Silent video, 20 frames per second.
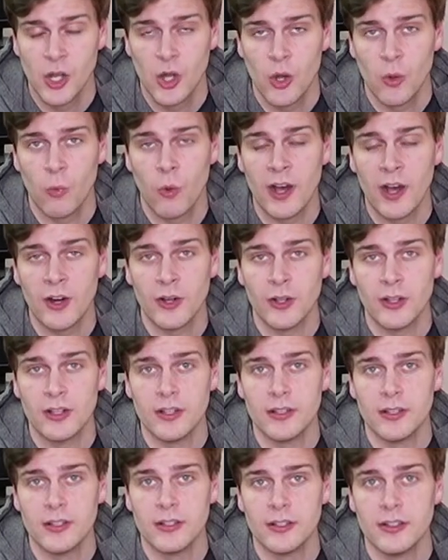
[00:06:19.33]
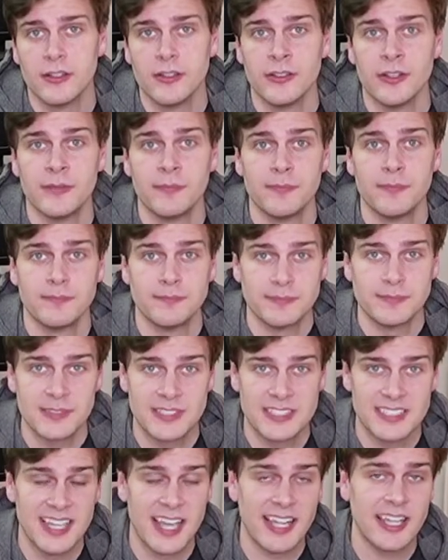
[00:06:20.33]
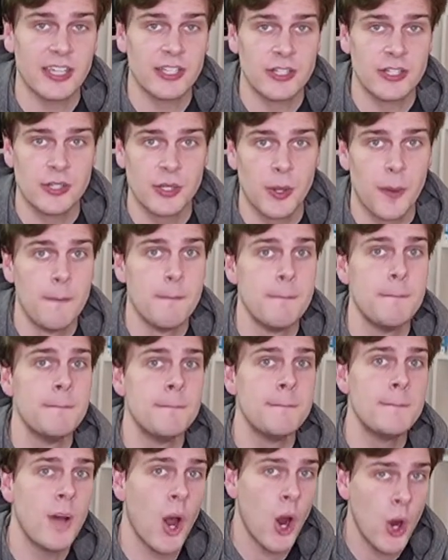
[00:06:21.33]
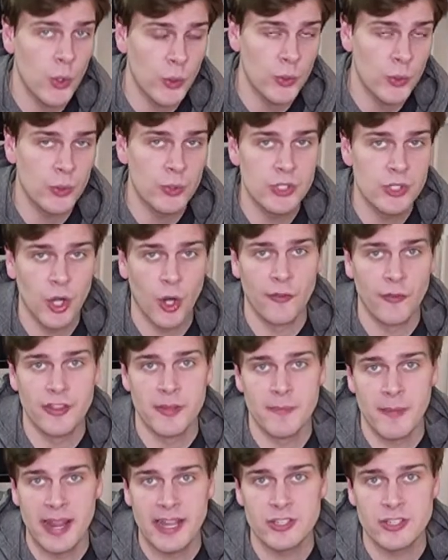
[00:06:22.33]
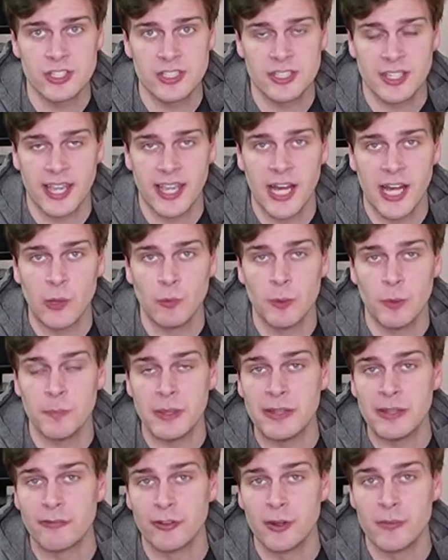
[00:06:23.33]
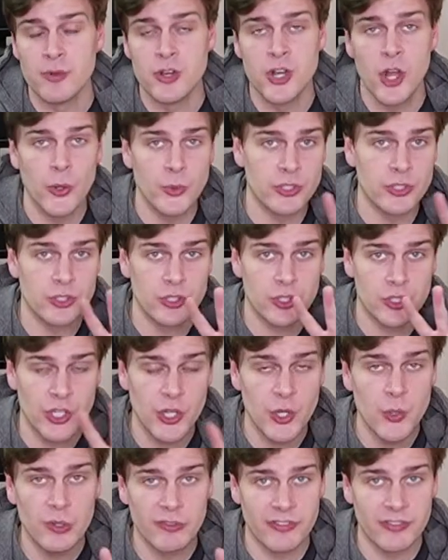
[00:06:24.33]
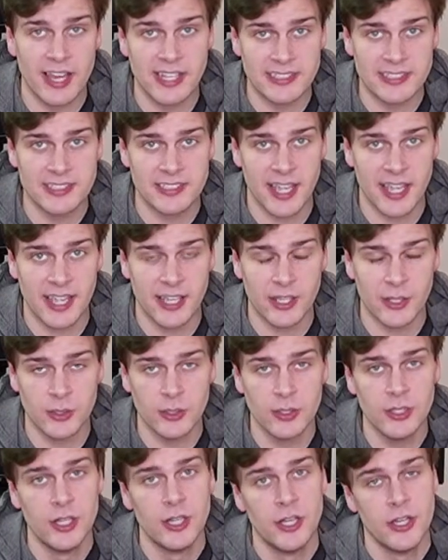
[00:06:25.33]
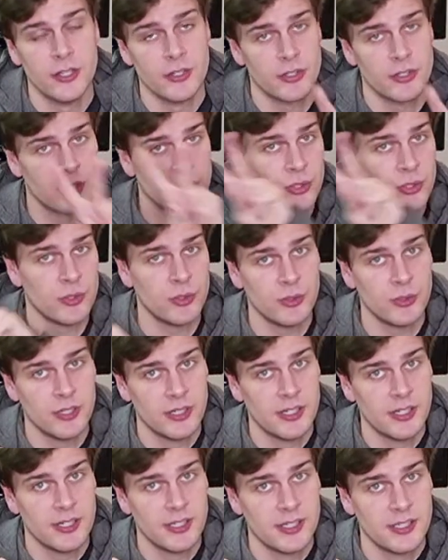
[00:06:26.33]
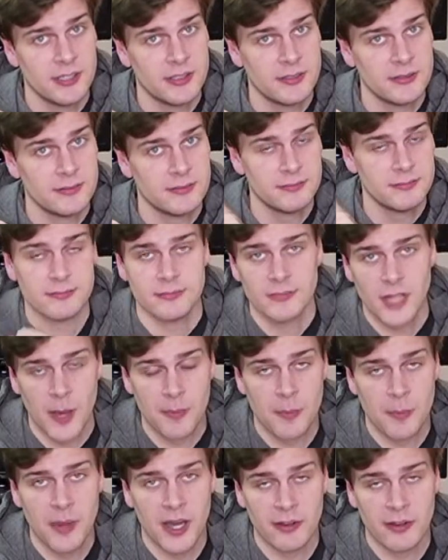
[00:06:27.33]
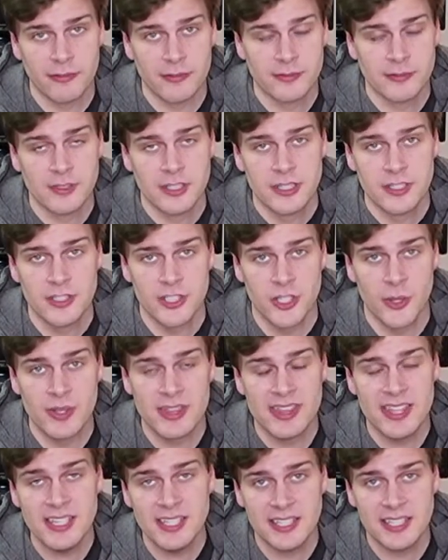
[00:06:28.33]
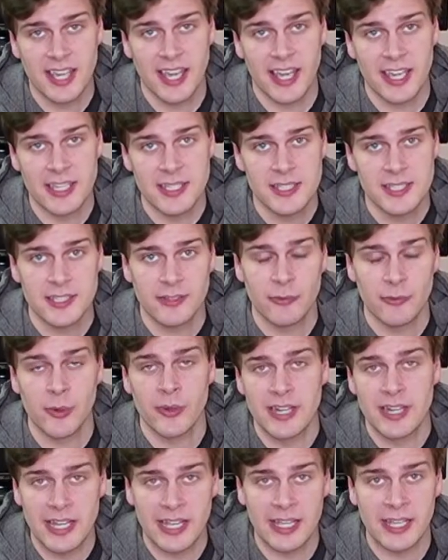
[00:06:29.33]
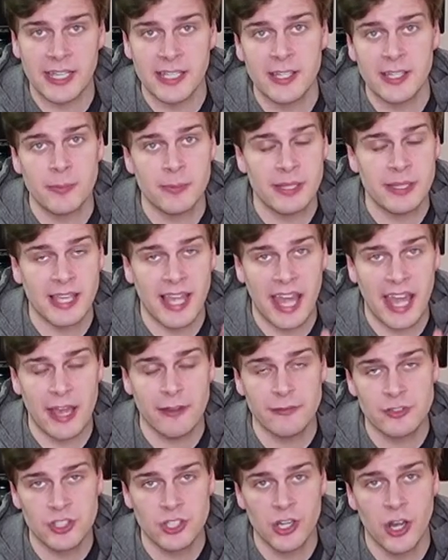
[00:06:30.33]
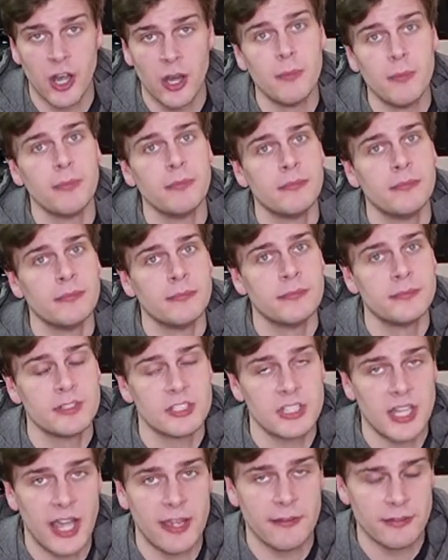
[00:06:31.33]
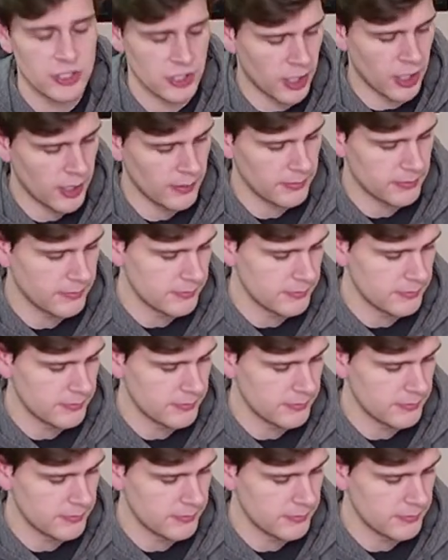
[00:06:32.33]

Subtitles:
well, the second mode of the major scale would be from note 2 of that scale to up above. So in this case, if we're in E, it'd be F sharp to F sharp,